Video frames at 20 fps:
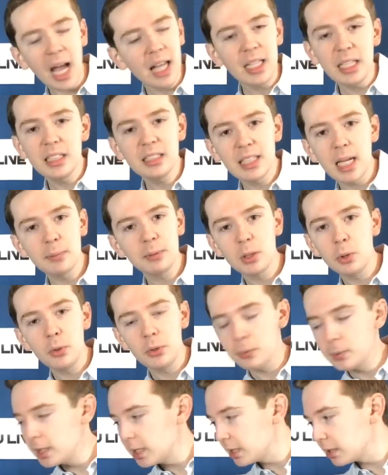I think it's
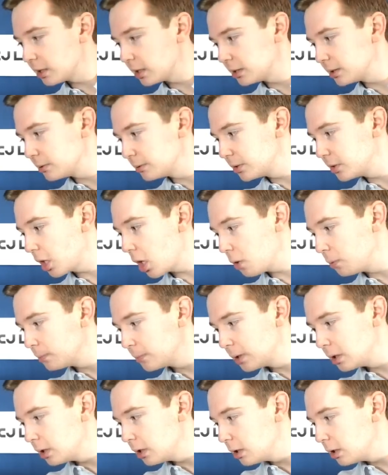absolutely ridiculous. So,